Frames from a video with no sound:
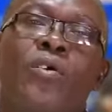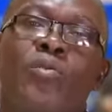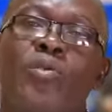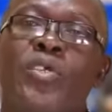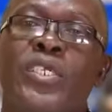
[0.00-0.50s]

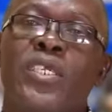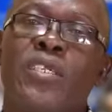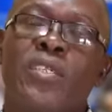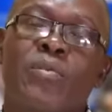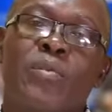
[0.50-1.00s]

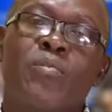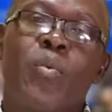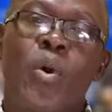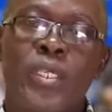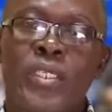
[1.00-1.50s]
revision, the
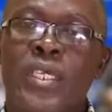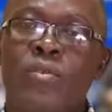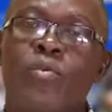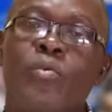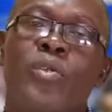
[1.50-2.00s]
points that
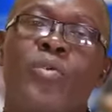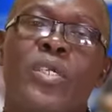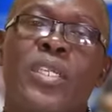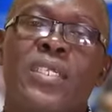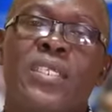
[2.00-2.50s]
we'll be
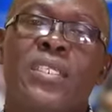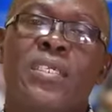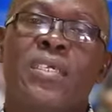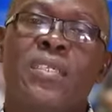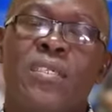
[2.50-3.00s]
looking at
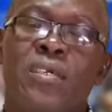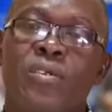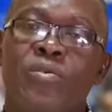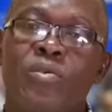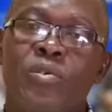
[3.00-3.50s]
in the
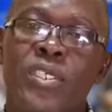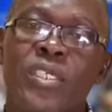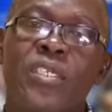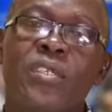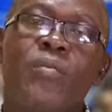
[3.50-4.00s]

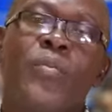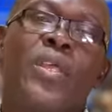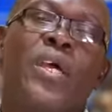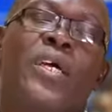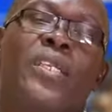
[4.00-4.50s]
revision,
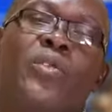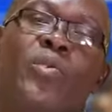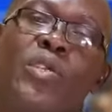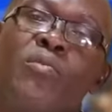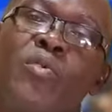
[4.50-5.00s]
and then to
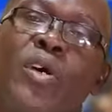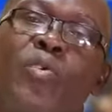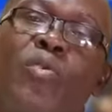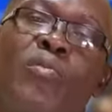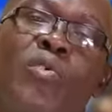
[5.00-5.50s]
give you an
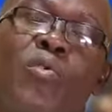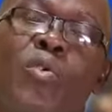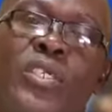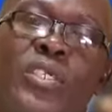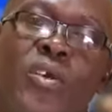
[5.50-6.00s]
overview of
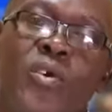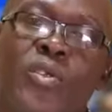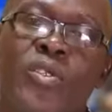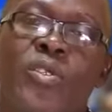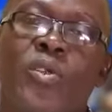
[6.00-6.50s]
what the
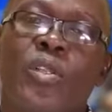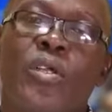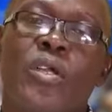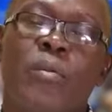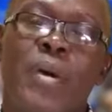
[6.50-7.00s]
course is all
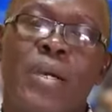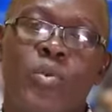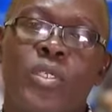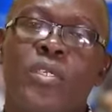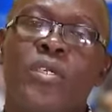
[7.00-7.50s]

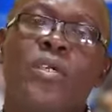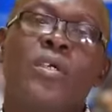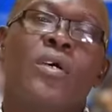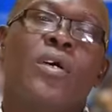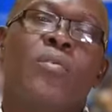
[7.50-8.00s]
about.
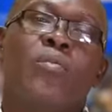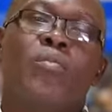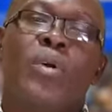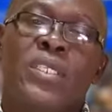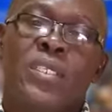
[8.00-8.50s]

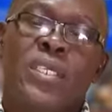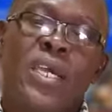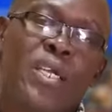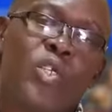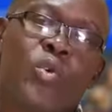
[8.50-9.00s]
But in
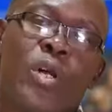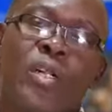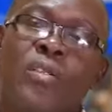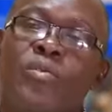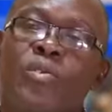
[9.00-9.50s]
the
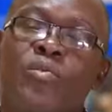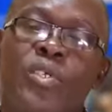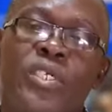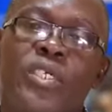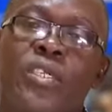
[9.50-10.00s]
actual
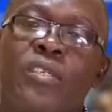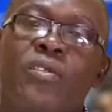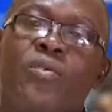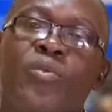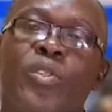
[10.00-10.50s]
revision
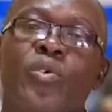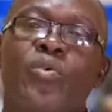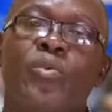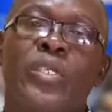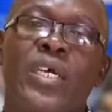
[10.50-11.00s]
with you
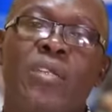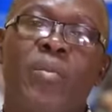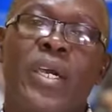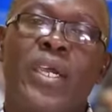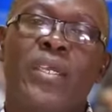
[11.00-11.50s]
will be done
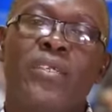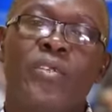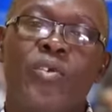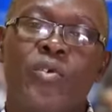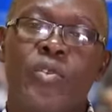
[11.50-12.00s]
by
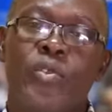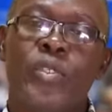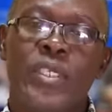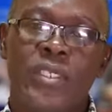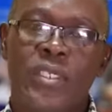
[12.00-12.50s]
your
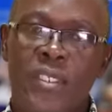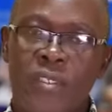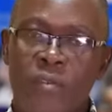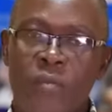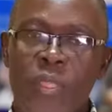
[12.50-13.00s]
tutors.
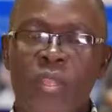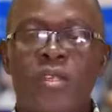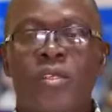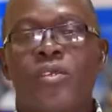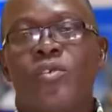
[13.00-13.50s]

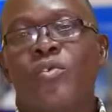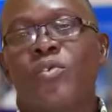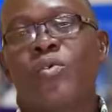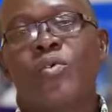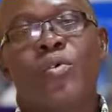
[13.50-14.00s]

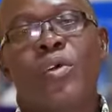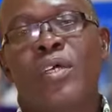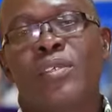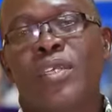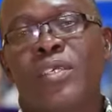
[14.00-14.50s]
So
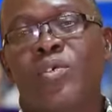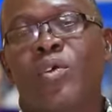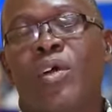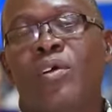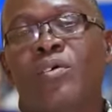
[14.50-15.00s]
I trust you
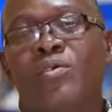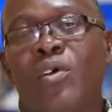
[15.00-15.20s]
are